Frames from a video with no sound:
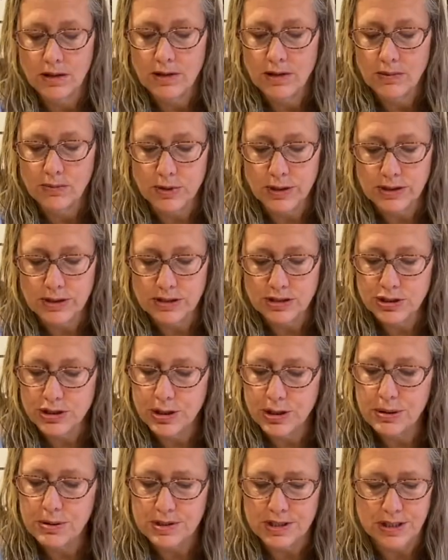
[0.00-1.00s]
were
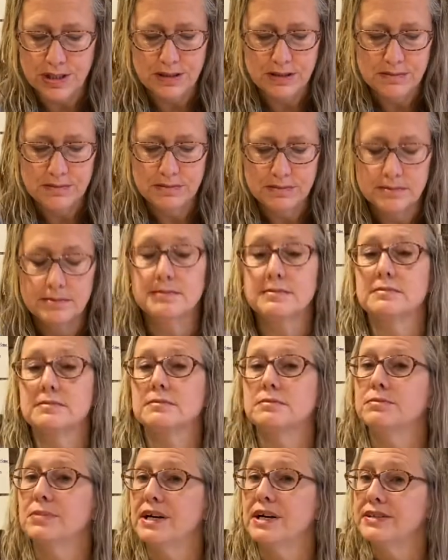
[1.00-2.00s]
chosen
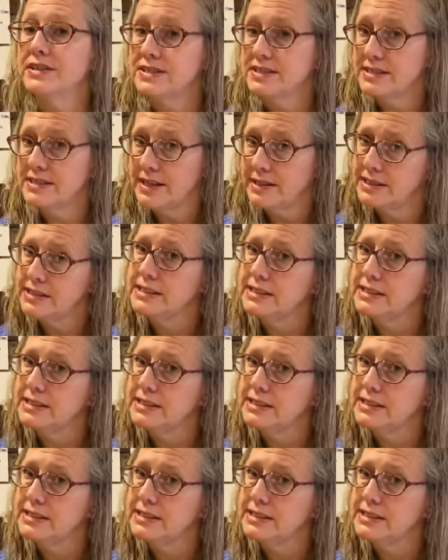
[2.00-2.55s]
by the Senate